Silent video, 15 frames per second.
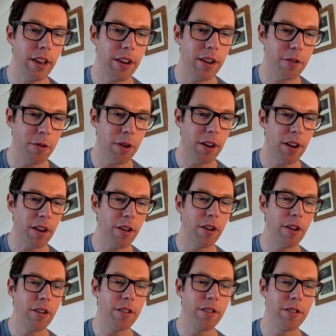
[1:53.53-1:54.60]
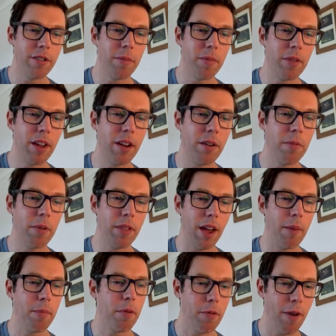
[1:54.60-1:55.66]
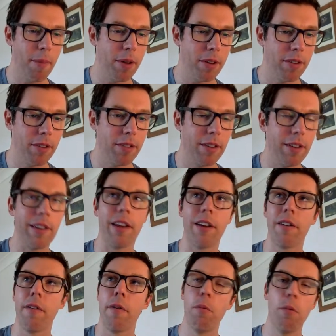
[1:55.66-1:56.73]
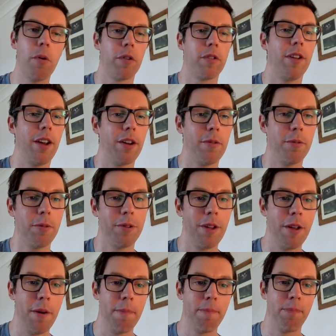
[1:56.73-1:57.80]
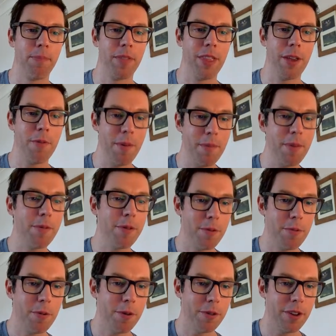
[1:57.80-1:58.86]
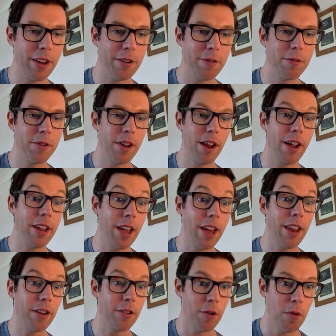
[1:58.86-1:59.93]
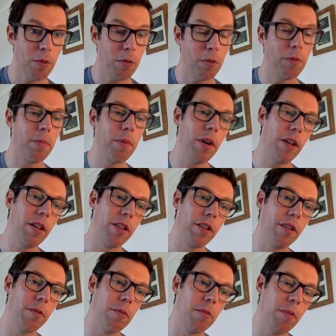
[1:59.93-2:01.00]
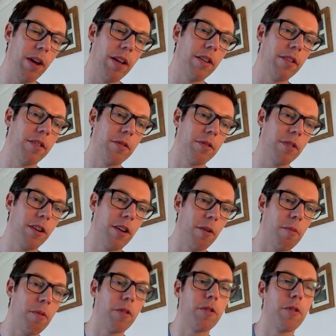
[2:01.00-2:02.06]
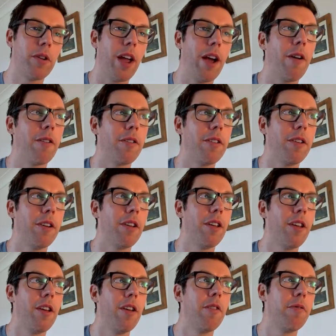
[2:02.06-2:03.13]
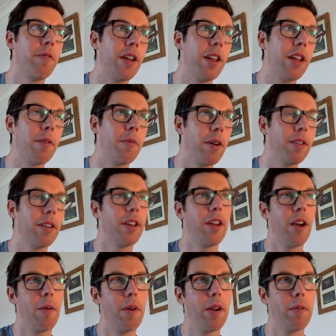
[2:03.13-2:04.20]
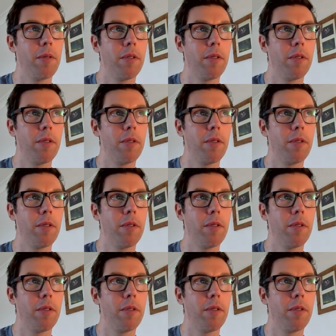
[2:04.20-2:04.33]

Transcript: Then you're trying to learn something without parameters. It's like walk cycles. When people do walk cycles, you're like, yeah, that's cool, but where's, what's your character feeling? Where's it going?